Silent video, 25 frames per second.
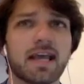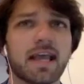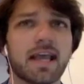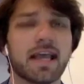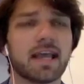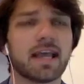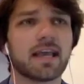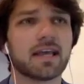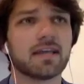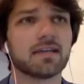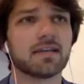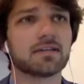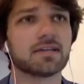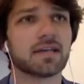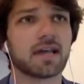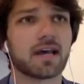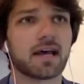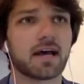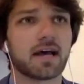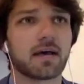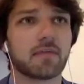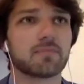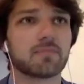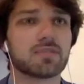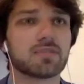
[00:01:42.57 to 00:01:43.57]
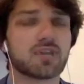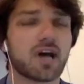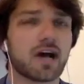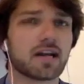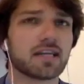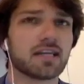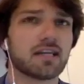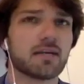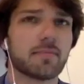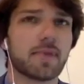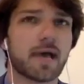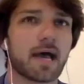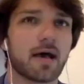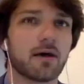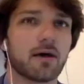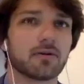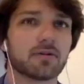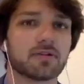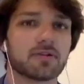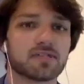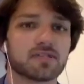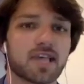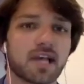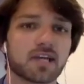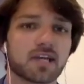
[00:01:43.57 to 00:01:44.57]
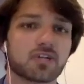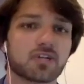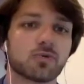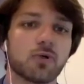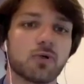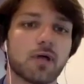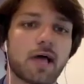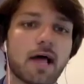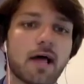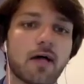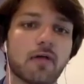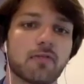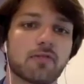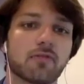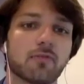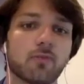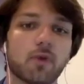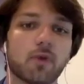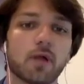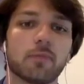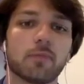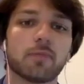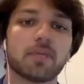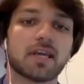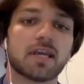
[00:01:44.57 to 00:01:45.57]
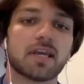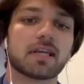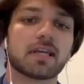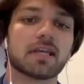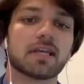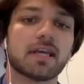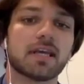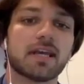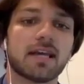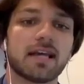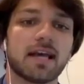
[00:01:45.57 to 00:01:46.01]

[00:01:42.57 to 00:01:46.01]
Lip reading: and talking about sexual health, well-being,